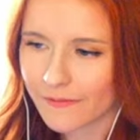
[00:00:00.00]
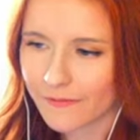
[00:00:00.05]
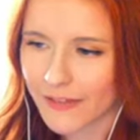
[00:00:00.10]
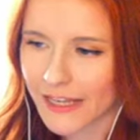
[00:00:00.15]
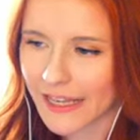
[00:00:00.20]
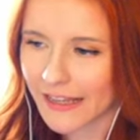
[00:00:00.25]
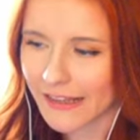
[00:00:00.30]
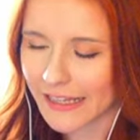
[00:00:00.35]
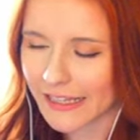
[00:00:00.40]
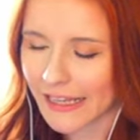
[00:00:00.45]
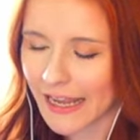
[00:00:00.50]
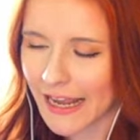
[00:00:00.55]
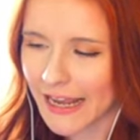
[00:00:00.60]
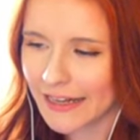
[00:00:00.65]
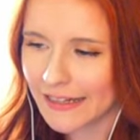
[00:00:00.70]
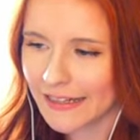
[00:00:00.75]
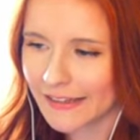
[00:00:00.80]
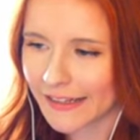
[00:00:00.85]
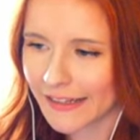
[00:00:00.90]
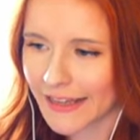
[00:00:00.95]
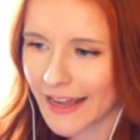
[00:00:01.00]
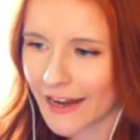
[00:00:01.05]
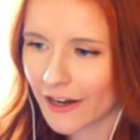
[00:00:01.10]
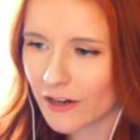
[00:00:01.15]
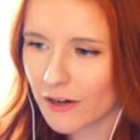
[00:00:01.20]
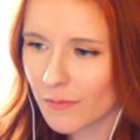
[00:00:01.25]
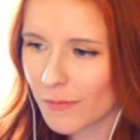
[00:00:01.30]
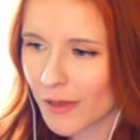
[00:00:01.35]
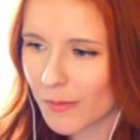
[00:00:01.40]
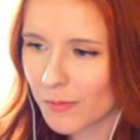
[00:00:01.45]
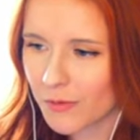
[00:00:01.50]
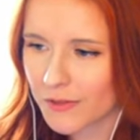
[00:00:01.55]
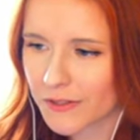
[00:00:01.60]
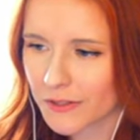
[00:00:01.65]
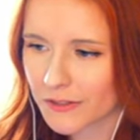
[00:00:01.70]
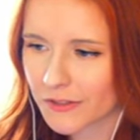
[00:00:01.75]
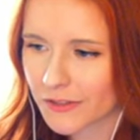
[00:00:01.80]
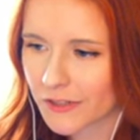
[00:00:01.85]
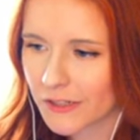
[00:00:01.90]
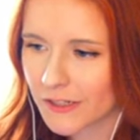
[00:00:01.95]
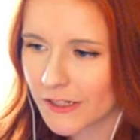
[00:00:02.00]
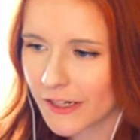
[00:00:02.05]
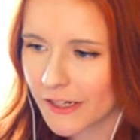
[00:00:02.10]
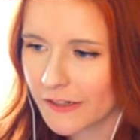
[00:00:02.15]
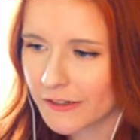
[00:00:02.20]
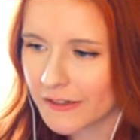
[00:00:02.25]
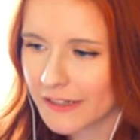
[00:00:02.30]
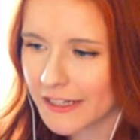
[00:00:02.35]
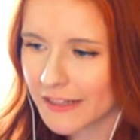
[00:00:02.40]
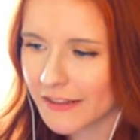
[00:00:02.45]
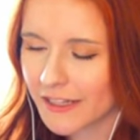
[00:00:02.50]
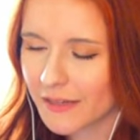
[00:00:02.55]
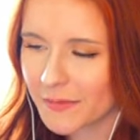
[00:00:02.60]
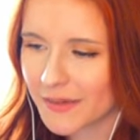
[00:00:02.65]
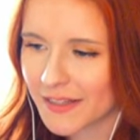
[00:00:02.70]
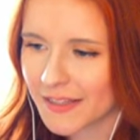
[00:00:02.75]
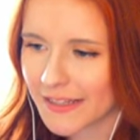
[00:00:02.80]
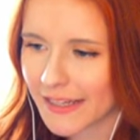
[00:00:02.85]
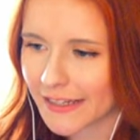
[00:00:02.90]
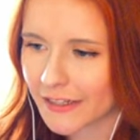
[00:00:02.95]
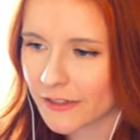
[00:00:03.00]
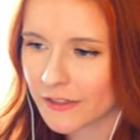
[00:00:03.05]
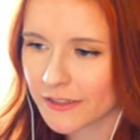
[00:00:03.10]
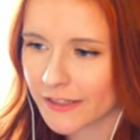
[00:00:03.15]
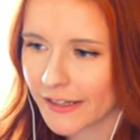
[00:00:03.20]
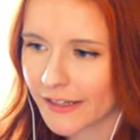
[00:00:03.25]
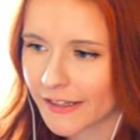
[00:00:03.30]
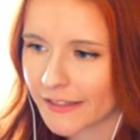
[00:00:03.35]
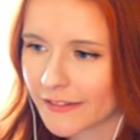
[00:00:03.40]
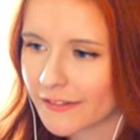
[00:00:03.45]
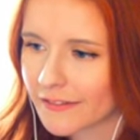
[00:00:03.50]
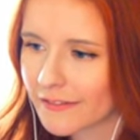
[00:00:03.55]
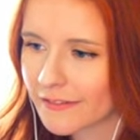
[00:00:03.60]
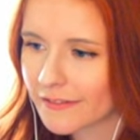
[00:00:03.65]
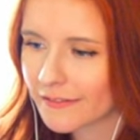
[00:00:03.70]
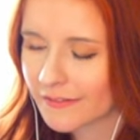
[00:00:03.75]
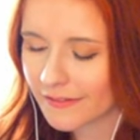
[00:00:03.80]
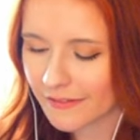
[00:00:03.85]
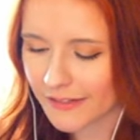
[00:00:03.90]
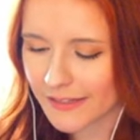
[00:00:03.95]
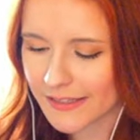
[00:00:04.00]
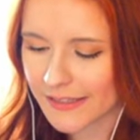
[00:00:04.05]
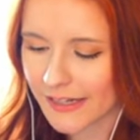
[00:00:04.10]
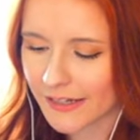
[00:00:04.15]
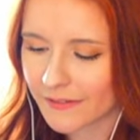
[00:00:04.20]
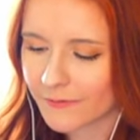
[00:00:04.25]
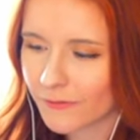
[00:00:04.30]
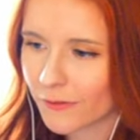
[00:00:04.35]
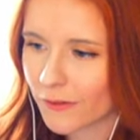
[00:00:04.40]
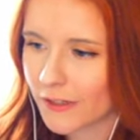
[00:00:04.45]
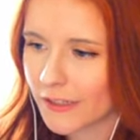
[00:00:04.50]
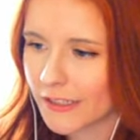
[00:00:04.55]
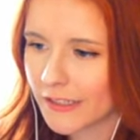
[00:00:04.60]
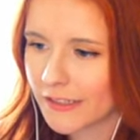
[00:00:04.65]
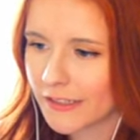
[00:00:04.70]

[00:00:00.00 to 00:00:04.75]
get like any like air bubbles or dirt underneath them, it's like you're done. It's done for.